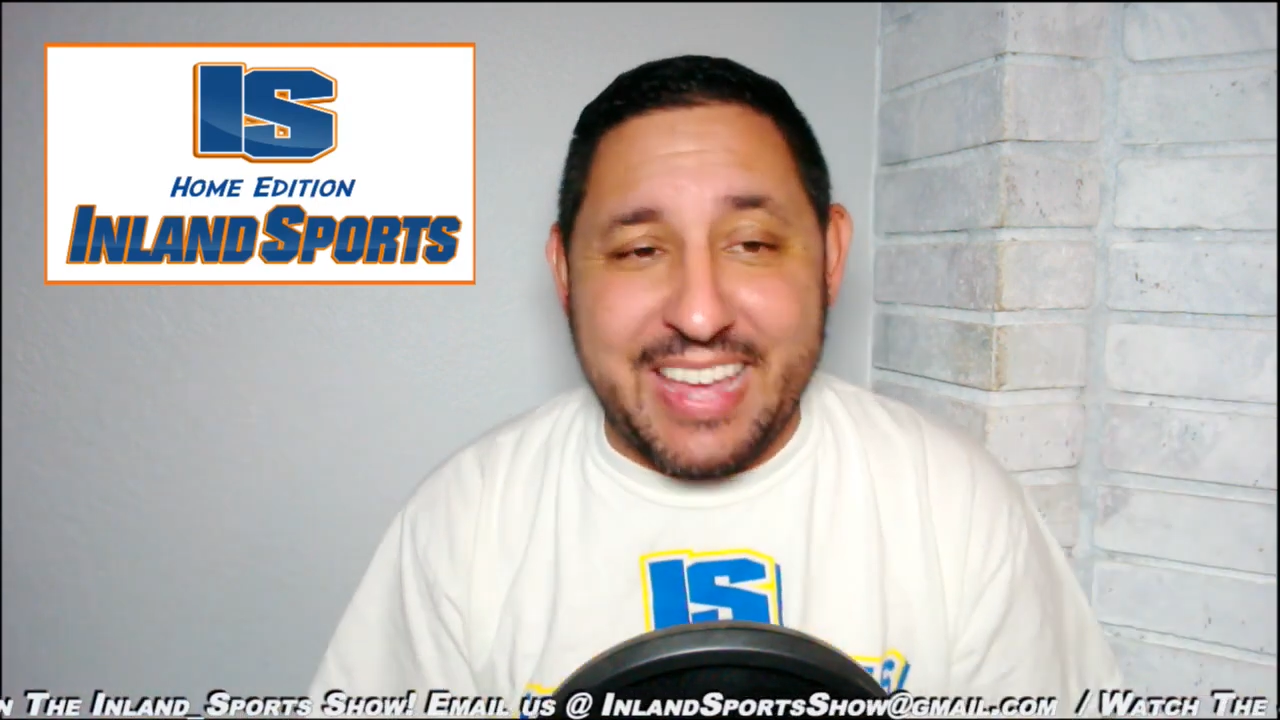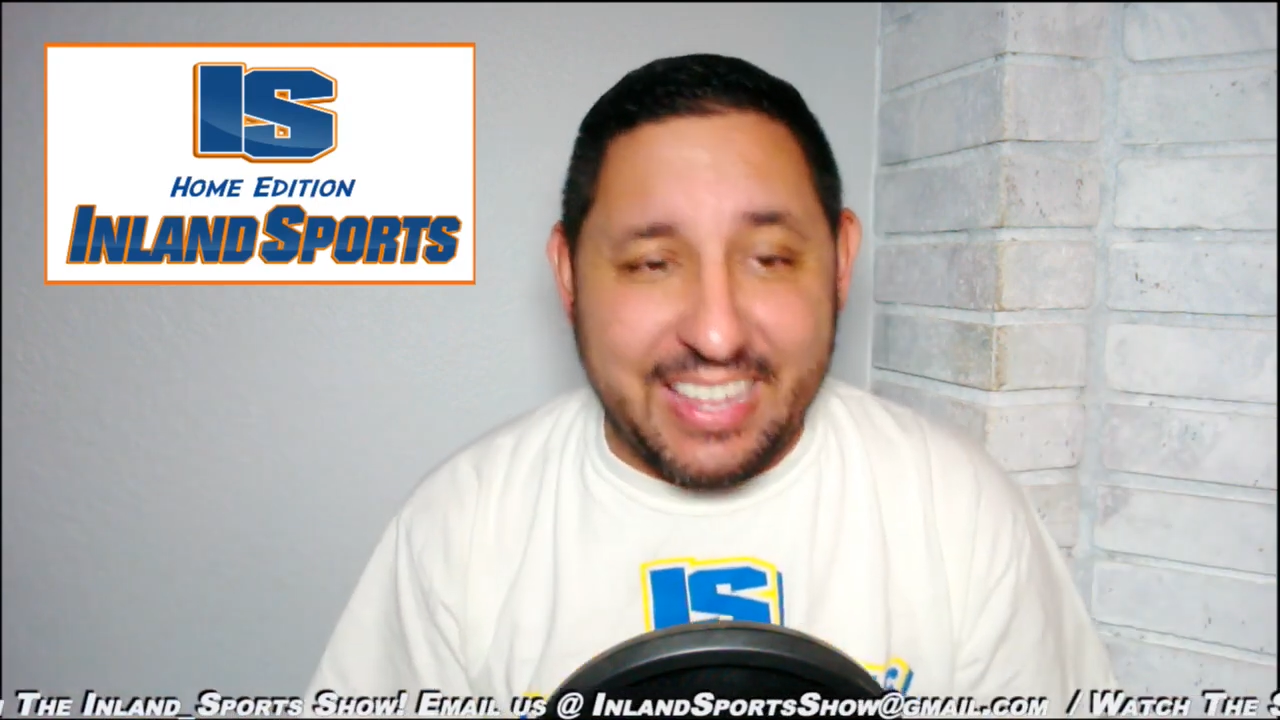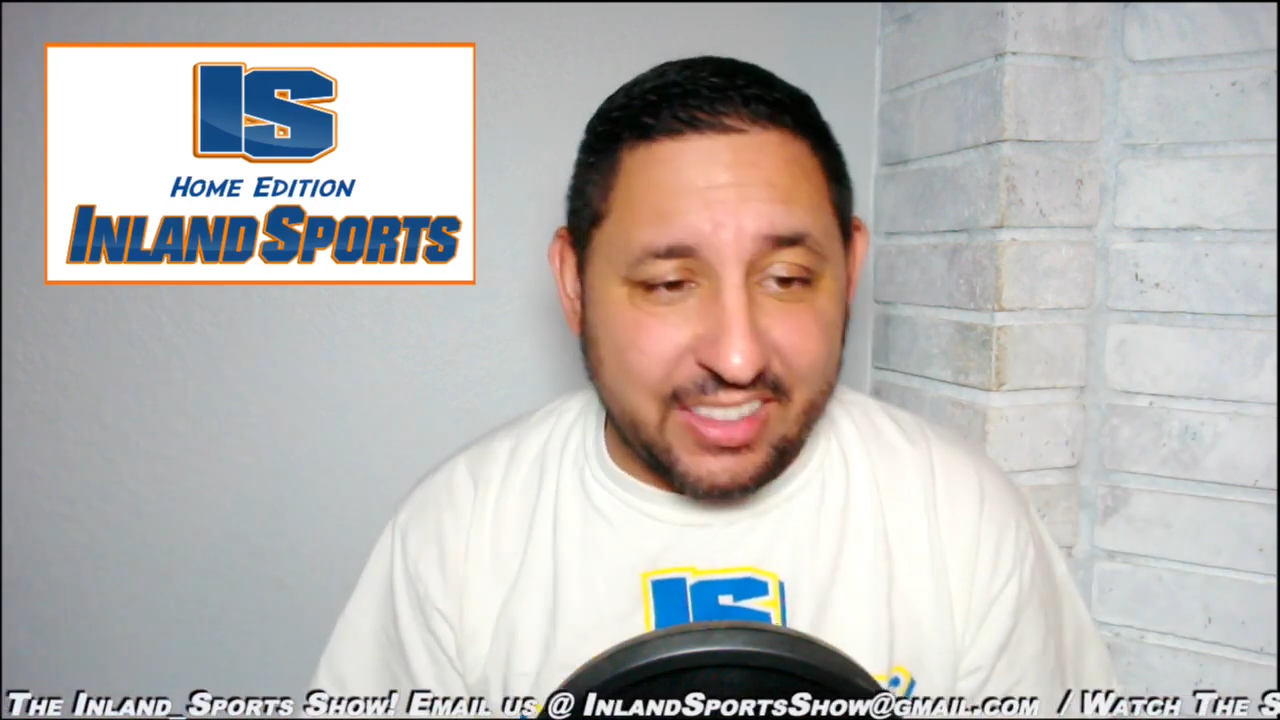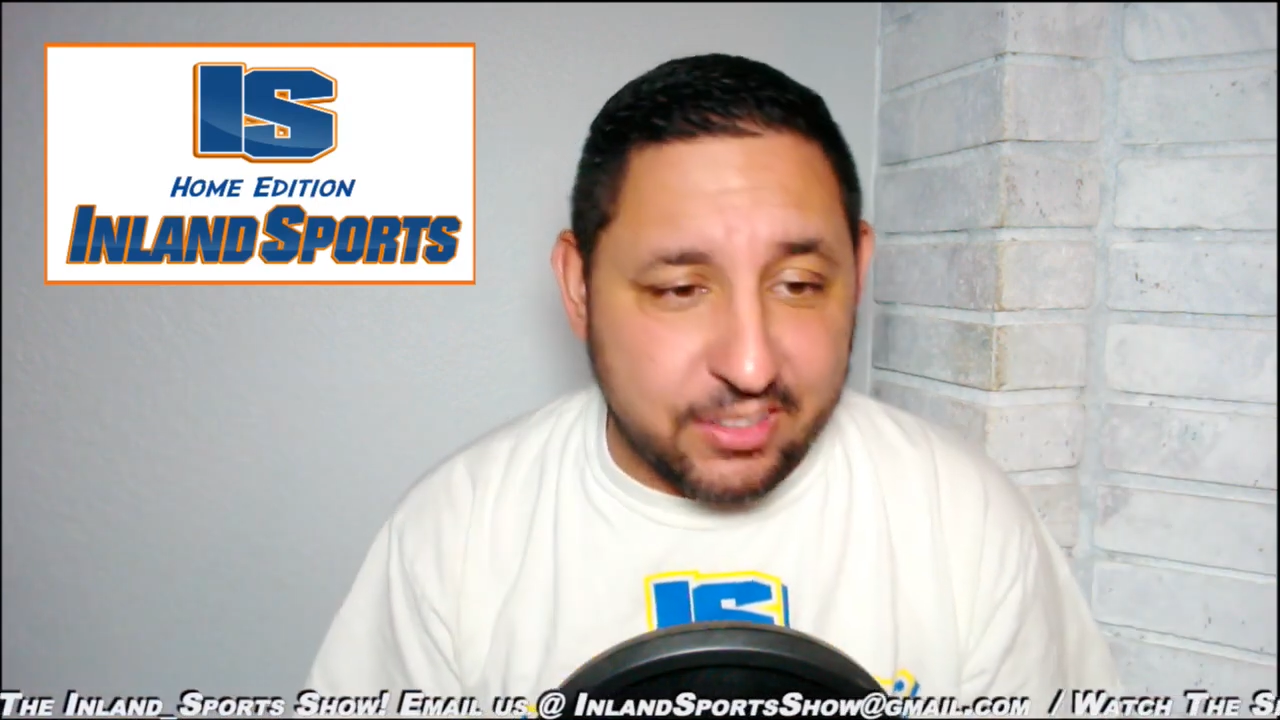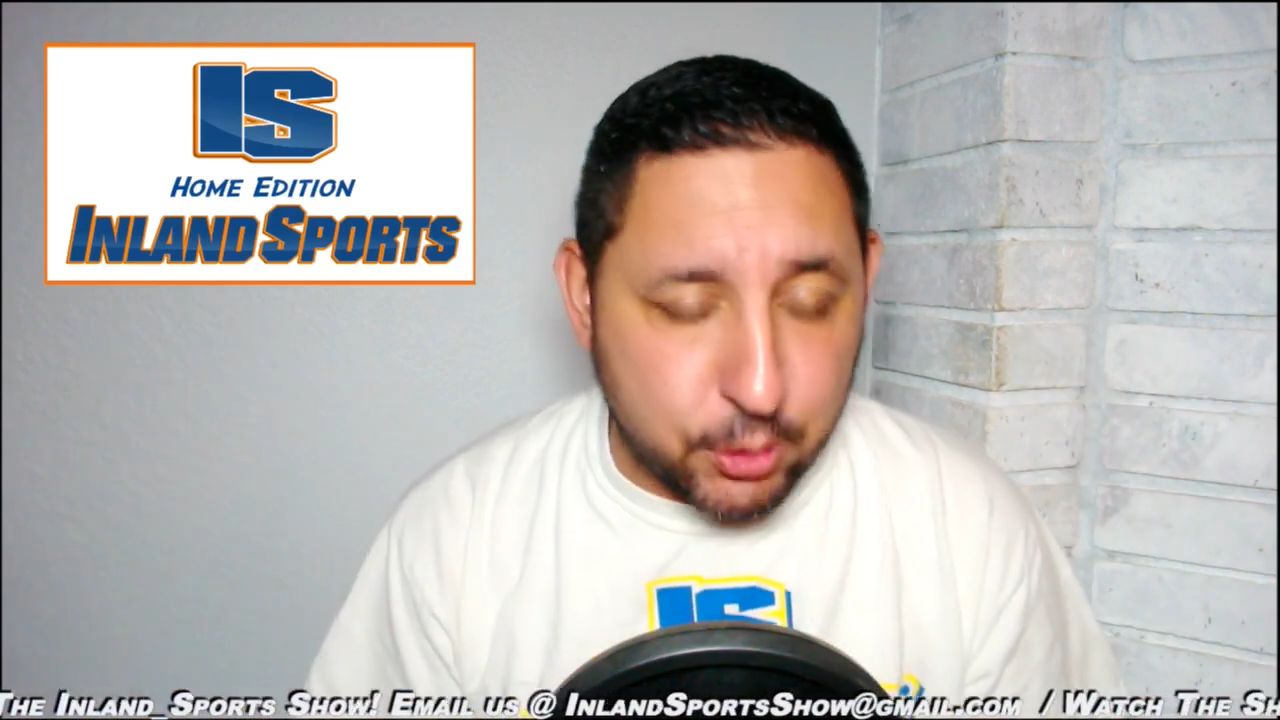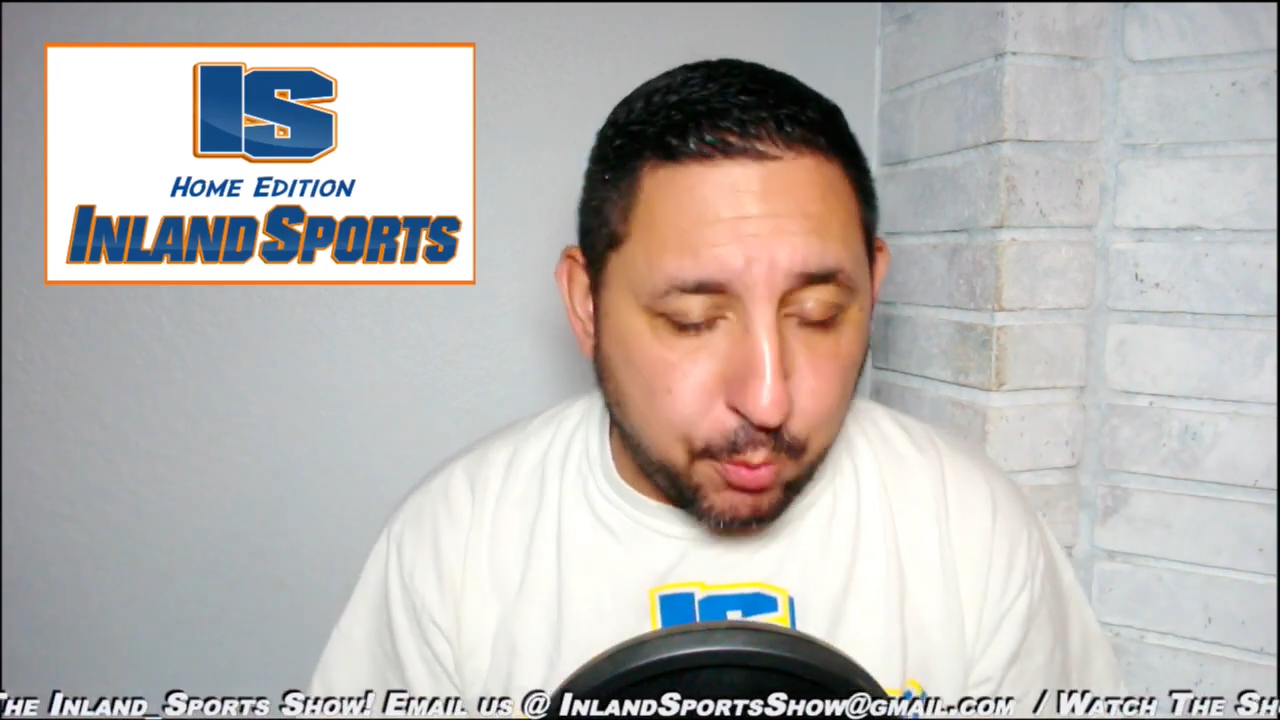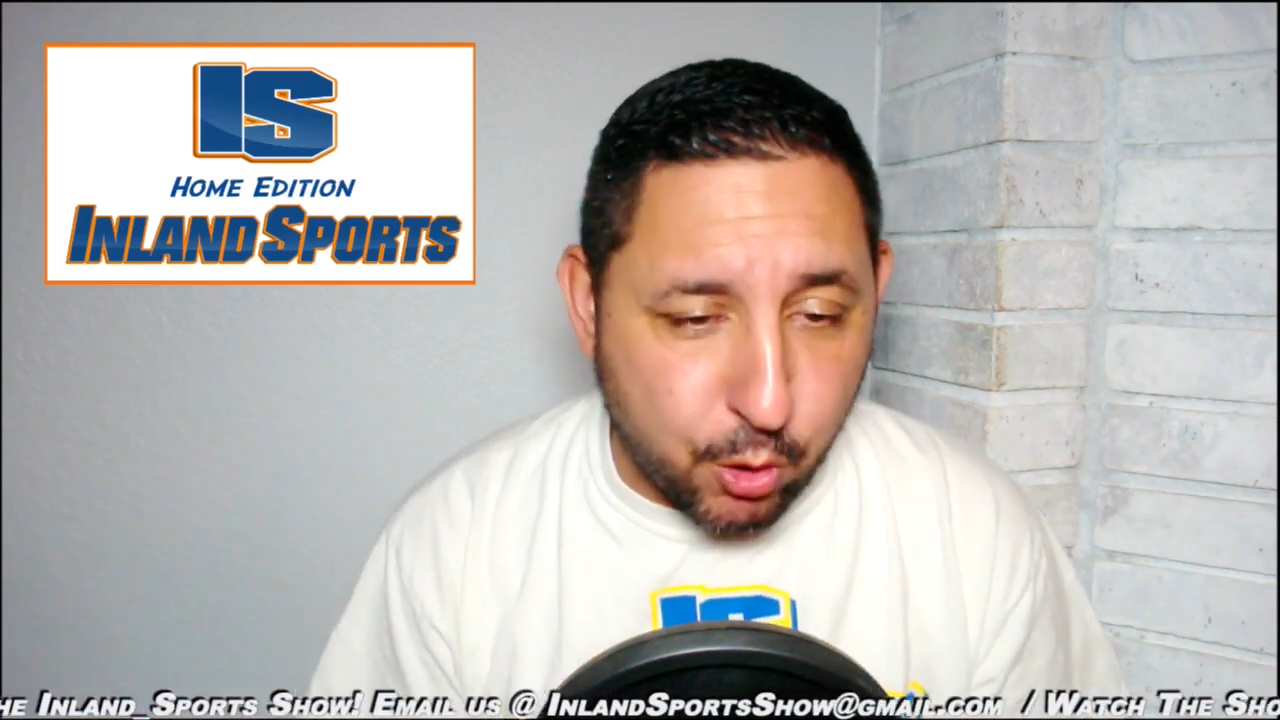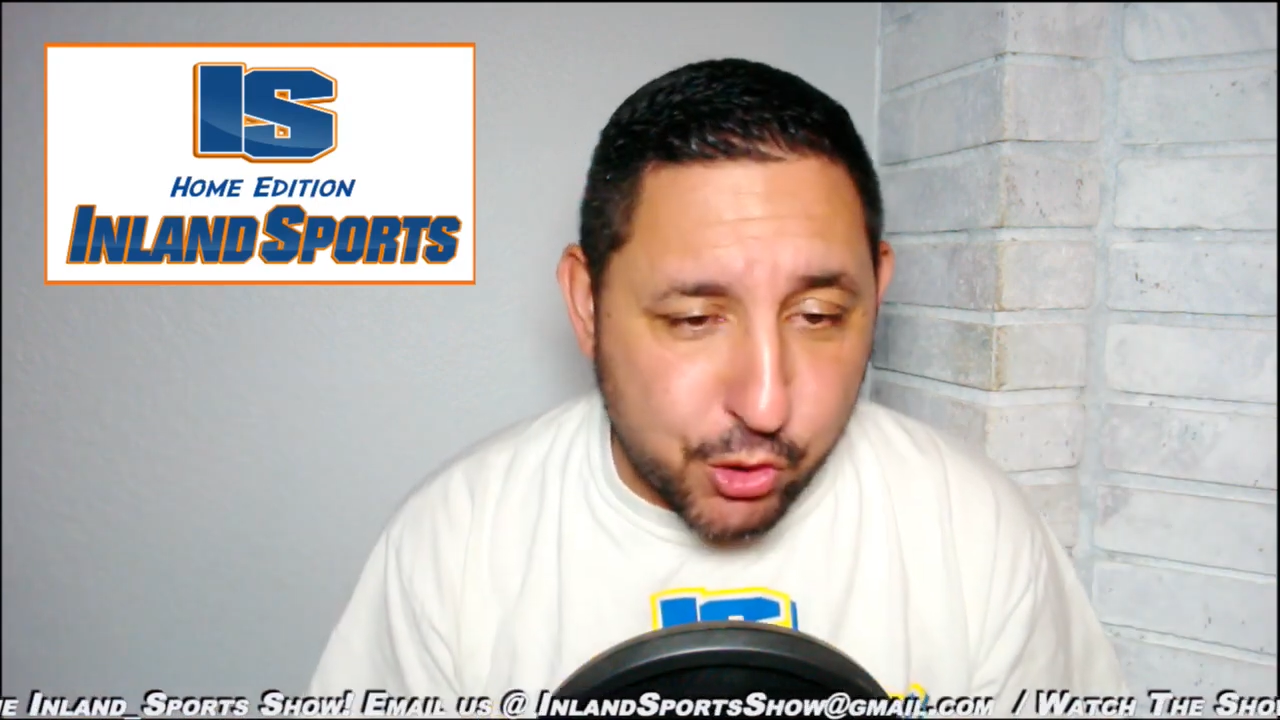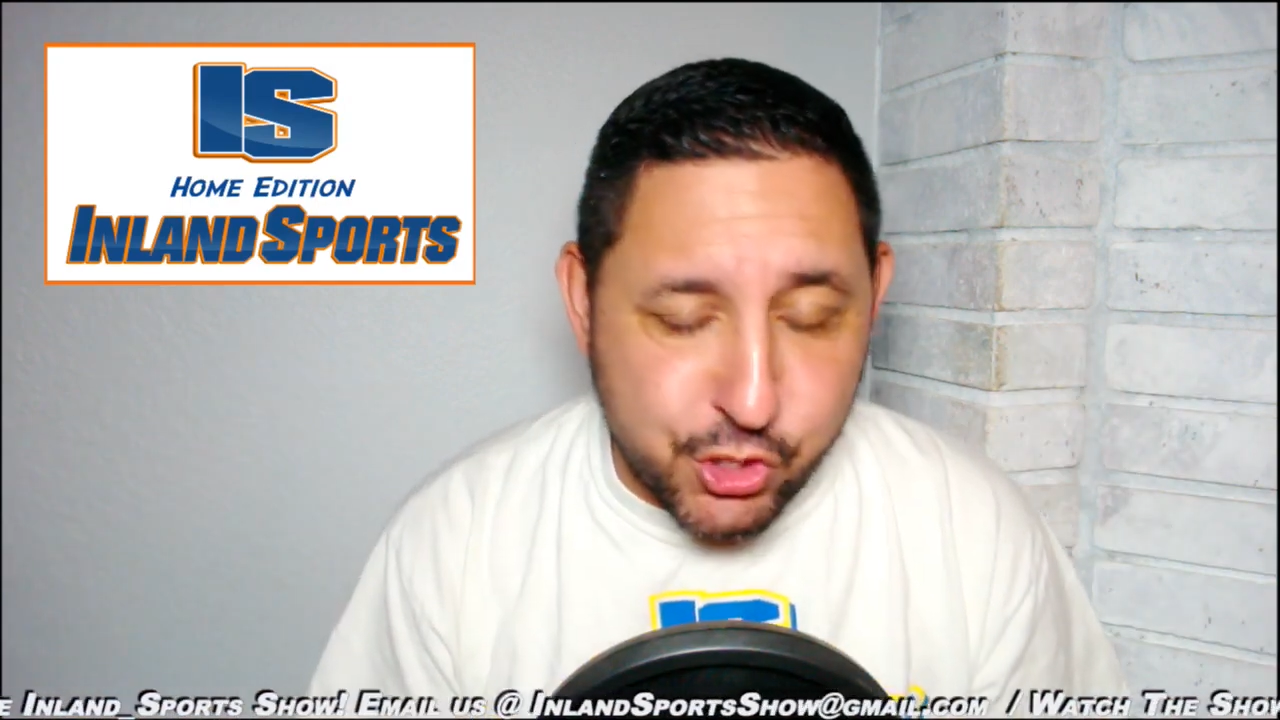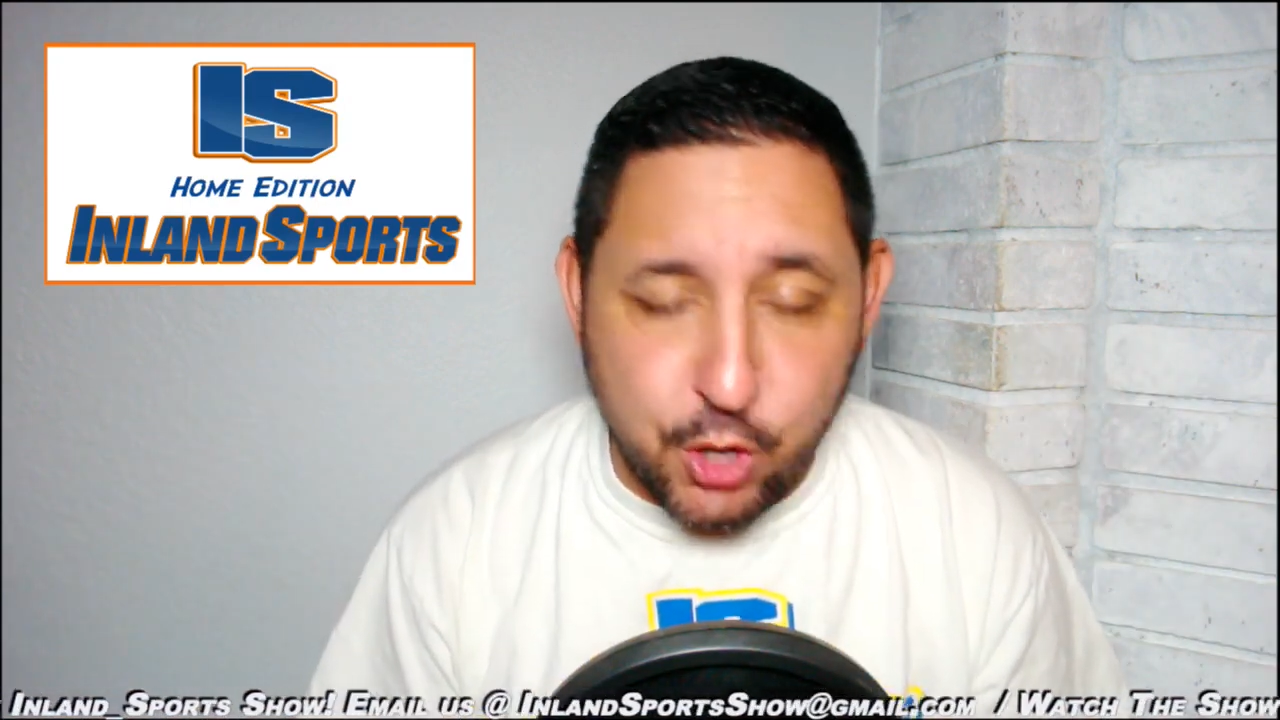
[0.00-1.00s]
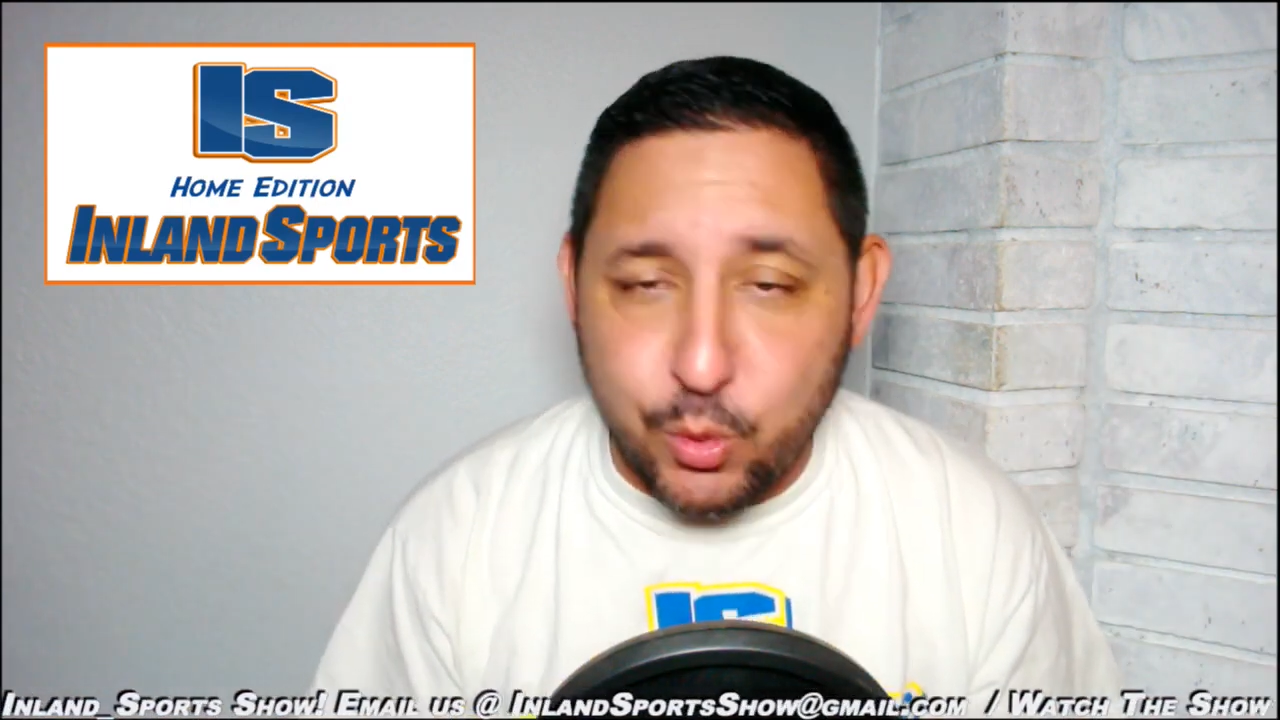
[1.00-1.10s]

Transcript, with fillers: Inland Sports Show,